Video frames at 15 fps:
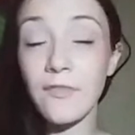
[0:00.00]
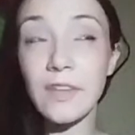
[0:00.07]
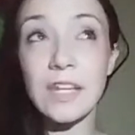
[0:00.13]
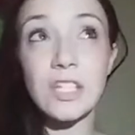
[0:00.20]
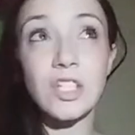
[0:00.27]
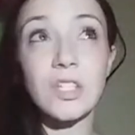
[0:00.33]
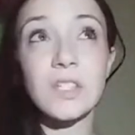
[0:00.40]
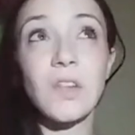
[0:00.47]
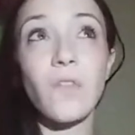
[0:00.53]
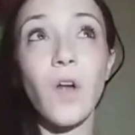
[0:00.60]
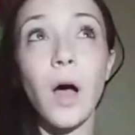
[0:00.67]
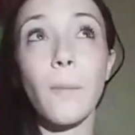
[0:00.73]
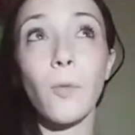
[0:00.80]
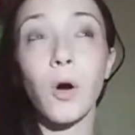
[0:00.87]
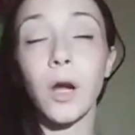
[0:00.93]
and it's just a
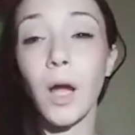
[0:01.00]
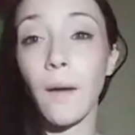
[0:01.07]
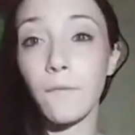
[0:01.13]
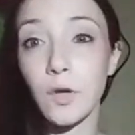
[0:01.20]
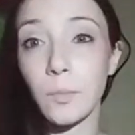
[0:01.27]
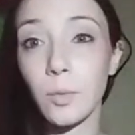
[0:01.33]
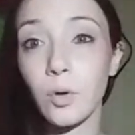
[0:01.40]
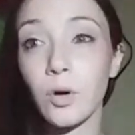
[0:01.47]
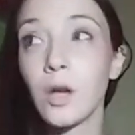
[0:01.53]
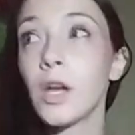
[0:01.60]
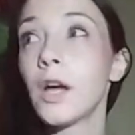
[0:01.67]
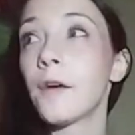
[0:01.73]
lot more comfortable